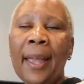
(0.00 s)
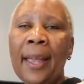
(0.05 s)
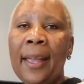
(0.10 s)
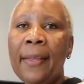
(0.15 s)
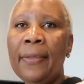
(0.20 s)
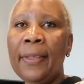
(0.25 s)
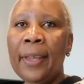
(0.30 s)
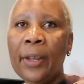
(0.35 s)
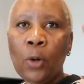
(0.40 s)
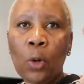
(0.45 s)

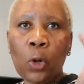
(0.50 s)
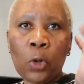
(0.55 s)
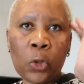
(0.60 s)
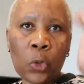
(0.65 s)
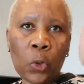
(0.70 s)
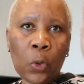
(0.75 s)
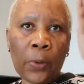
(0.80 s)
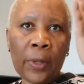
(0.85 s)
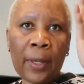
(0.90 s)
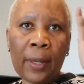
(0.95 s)
and then
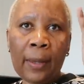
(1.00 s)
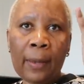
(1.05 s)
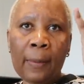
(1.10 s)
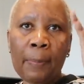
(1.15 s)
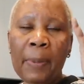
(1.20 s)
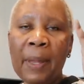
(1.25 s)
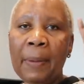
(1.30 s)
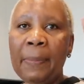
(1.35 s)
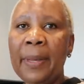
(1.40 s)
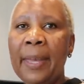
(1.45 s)
also
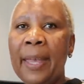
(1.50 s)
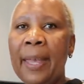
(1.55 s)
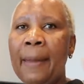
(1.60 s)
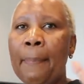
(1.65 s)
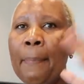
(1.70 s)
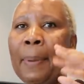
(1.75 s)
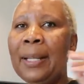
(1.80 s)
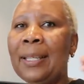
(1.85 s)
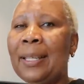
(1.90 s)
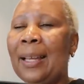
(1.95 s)
the baby hair,
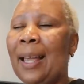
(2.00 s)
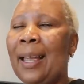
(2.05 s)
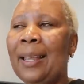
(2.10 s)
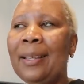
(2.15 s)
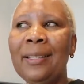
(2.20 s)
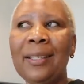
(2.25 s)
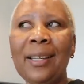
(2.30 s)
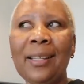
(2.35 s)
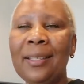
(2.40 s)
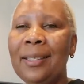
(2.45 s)
but I
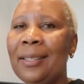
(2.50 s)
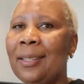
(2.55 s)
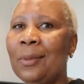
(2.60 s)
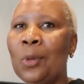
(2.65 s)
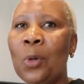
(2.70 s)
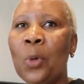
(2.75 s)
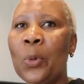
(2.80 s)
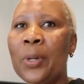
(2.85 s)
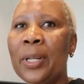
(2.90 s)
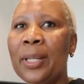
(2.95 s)
just
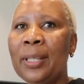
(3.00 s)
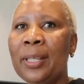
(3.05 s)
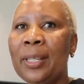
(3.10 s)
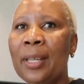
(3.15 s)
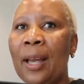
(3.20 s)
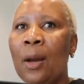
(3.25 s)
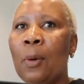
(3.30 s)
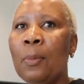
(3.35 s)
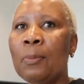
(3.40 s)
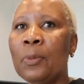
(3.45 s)

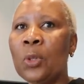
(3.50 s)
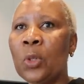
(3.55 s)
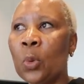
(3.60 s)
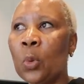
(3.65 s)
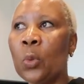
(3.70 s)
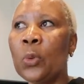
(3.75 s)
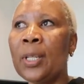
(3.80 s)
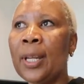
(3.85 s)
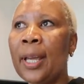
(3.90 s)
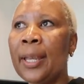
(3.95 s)
couldn't. I'm
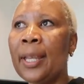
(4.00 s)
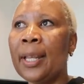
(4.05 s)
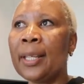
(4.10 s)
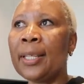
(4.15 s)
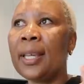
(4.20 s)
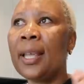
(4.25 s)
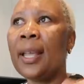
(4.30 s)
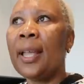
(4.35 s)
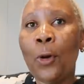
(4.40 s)
so tired.